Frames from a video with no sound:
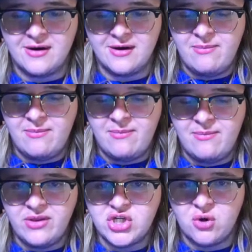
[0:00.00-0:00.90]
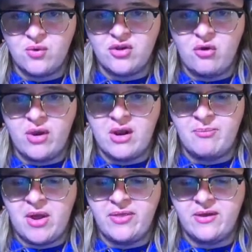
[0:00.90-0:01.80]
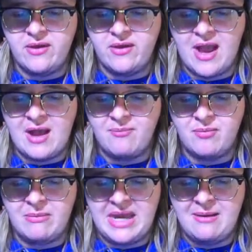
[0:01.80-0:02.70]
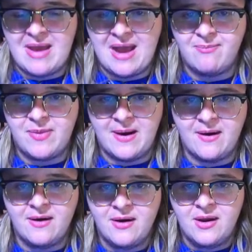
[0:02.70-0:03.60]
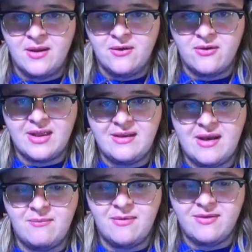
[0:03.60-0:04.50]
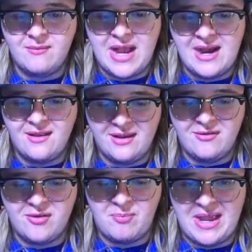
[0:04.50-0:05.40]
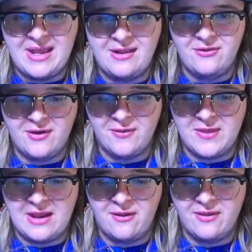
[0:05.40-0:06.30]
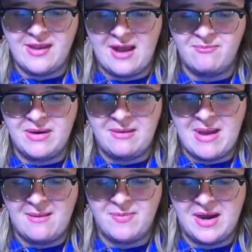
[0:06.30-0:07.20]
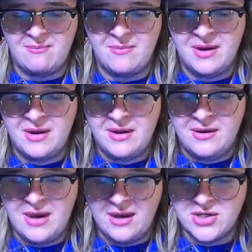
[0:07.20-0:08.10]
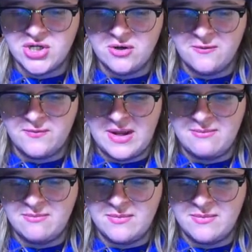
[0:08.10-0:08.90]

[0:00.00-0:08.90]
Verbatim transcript: I'm not really sure what's going up on the top mini-map there. There's like some kind of like spiky looking thing on the top mini-map that I'm not sure if I